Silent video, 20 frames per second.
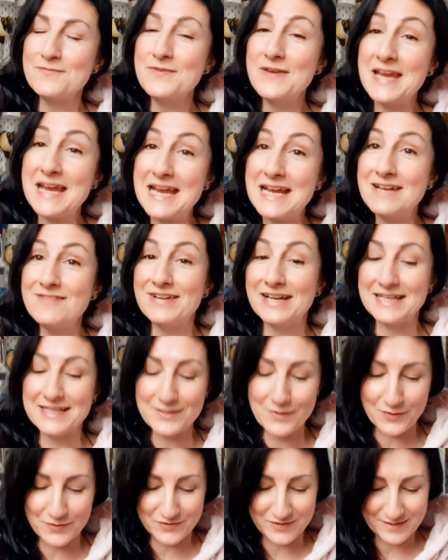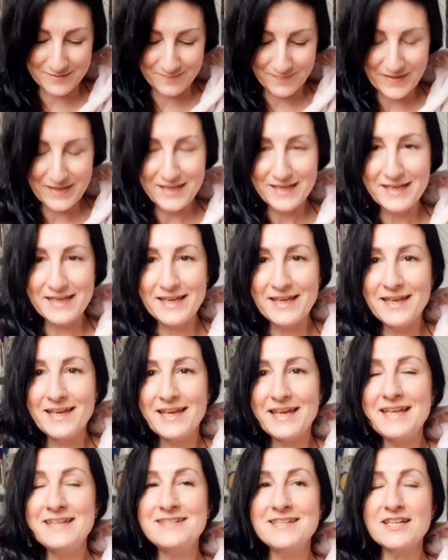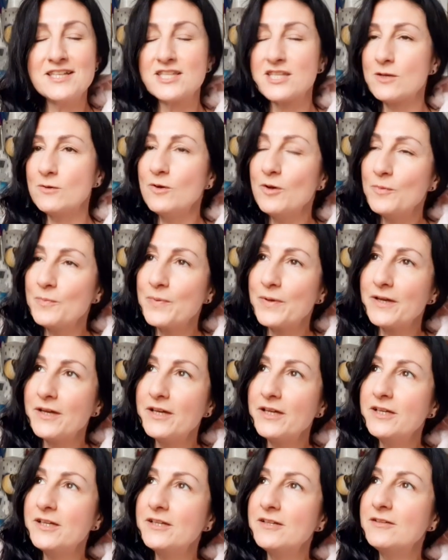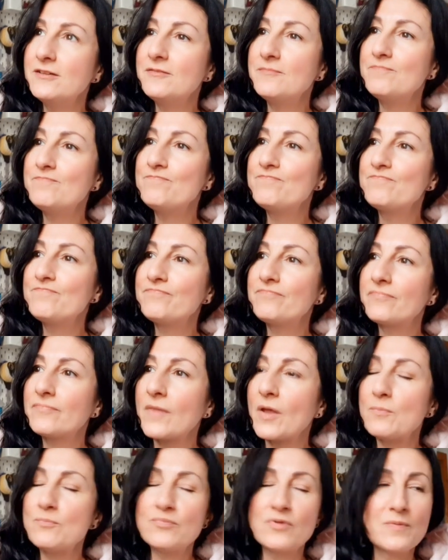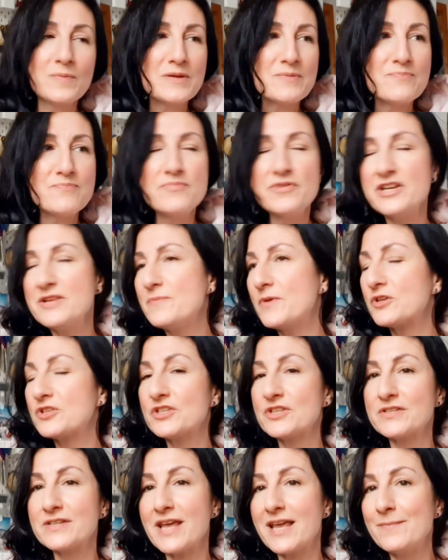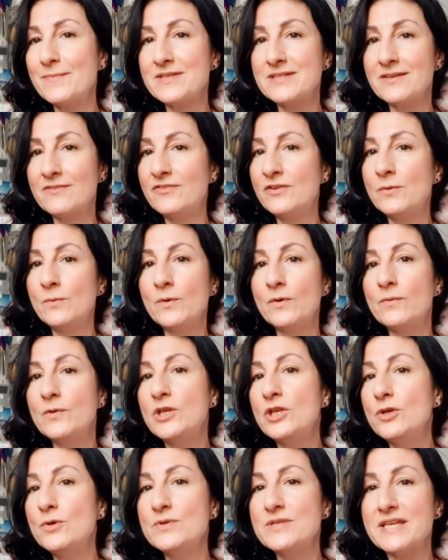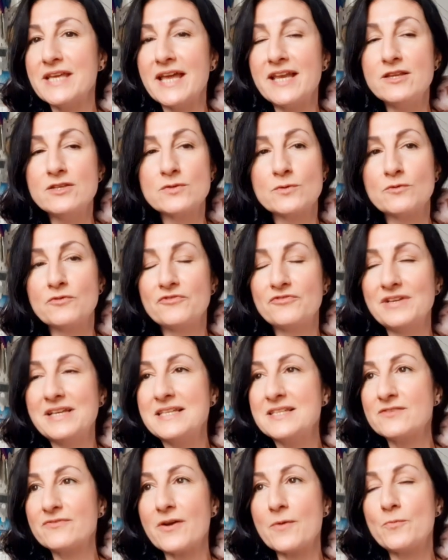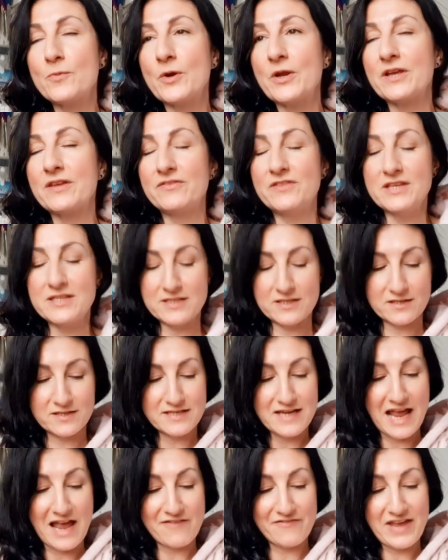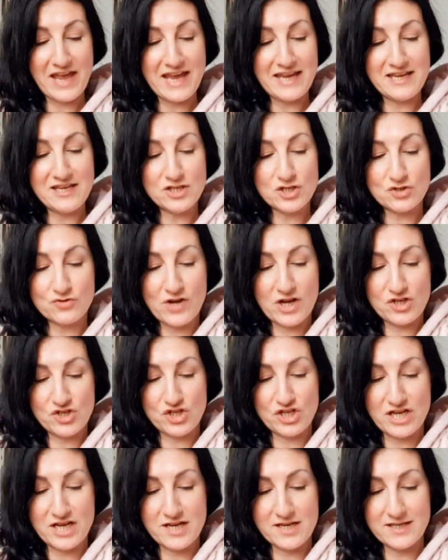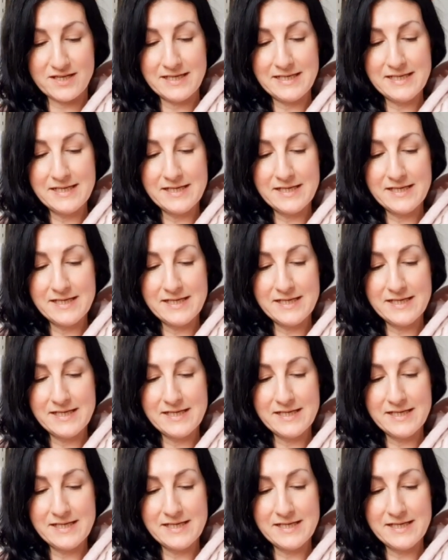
really really soft it did sew up um, probably pretty much the same as if you were using any sort of fleece fabric this doesn't have any stretch in it